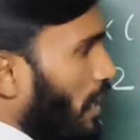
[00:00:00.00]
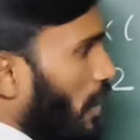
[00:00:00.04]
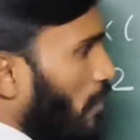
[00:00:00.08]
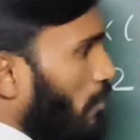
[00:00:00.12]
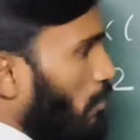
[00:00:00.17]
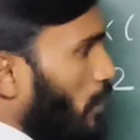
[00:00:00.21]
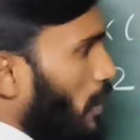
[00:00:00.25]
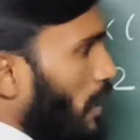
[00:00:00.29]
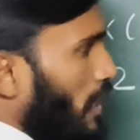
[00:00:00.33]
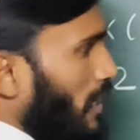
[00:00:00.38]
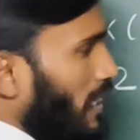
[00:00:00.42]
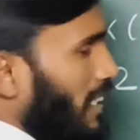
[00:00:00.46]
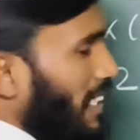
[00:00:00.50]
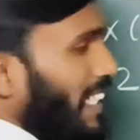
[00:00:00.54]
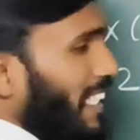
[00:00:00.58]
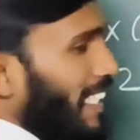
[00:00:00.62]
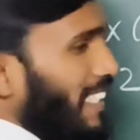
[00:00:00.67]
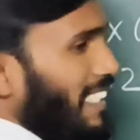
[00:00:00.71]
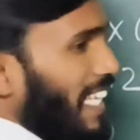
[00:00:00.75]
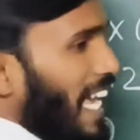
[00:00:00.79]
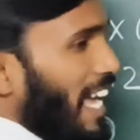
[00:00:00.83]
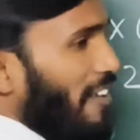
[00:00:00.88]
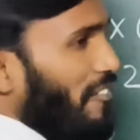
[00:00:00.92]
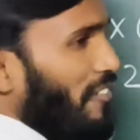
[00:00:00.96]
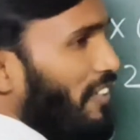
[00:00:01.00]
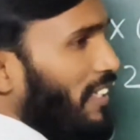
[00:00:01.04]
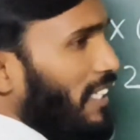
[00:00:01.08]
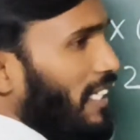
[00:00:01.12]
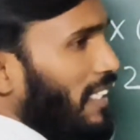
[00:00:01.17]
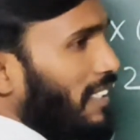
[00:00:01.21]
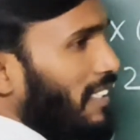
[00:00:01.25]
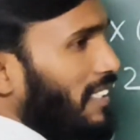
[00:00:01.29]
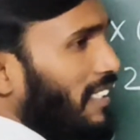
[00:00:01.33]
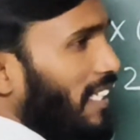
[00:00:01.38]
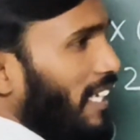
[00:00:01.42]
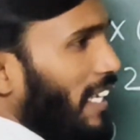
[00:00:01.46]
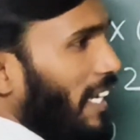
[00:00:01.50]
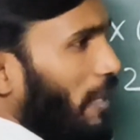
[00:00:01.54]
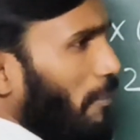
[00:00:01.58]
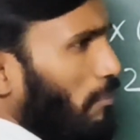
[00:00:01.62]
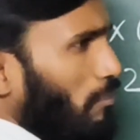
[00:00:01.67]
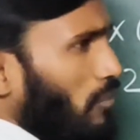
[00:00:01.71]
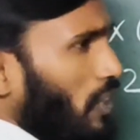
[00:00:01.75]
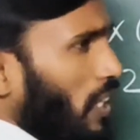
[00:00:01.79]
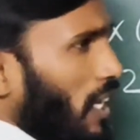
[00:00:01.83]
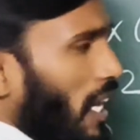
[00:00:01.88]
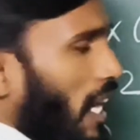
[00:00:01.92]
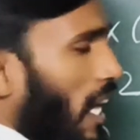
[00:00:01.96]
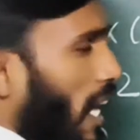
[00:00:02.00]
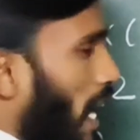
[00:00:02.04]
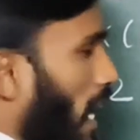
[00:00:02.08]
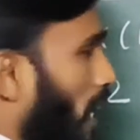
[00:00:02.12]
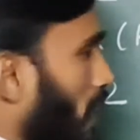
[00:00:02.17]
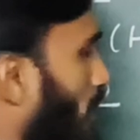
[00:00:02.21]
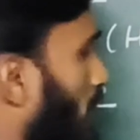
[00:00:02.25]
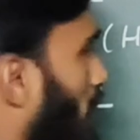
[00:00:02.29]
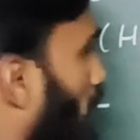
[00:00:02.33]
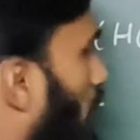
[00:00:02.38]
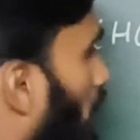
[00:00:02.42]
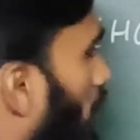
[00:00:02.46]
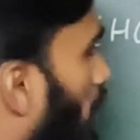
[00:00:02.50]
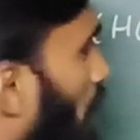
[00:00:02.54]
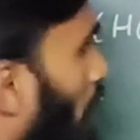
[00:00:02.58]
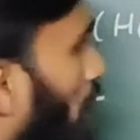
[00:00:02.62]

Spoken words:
numbers is having the same answer.